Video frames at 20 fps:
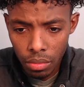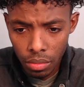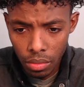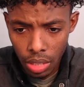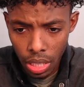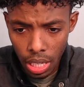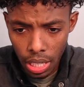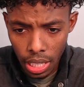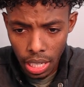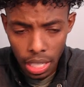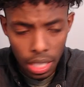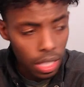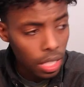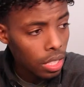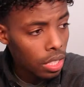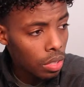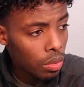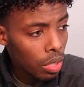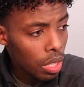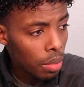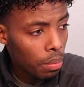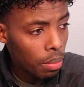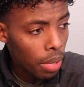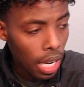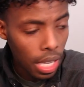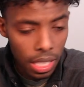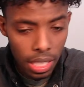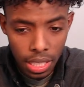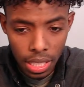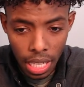Again, this is where the price
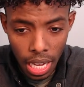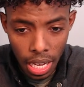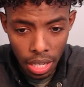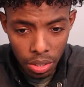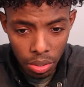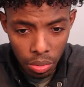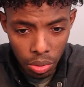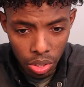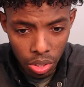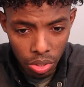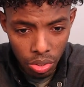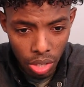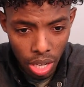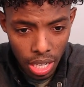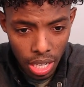is at. So we're just trying to